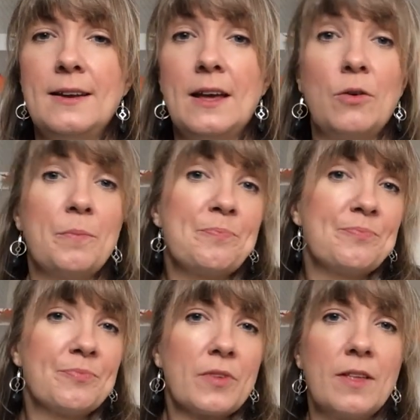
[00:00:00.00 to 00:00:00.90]
Now,
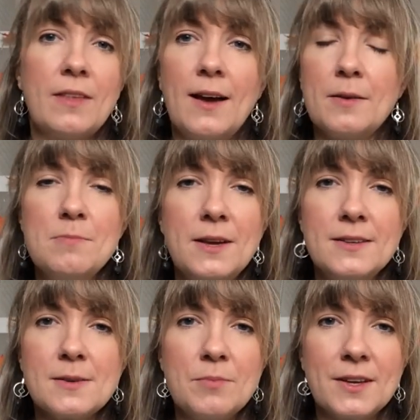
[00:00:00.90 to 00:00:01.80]
that can be
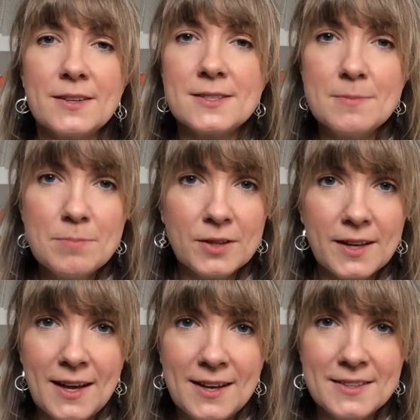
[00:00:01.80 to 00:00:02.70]
something as simple
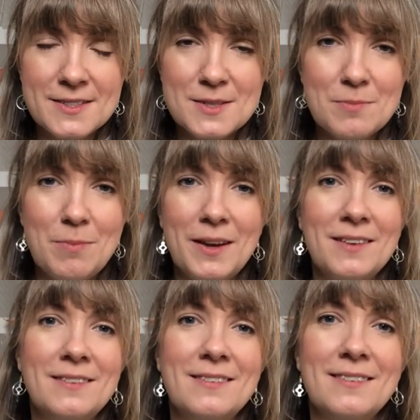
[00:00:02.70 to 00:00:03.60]
as being
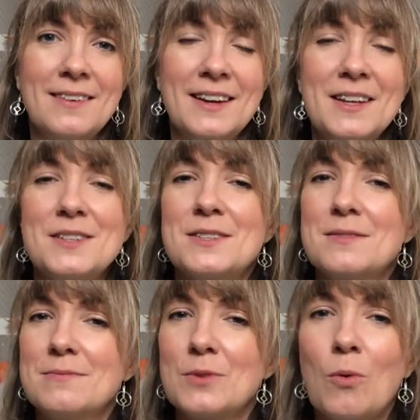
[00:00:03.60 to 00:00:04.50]
in a nice,
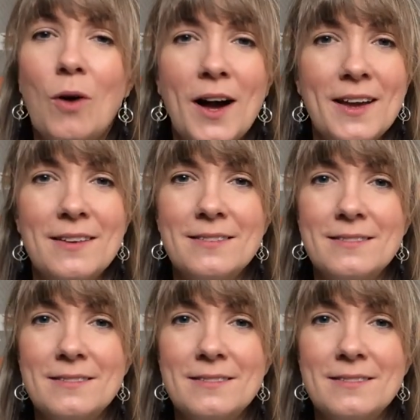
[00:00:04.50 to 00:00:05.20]
quiet,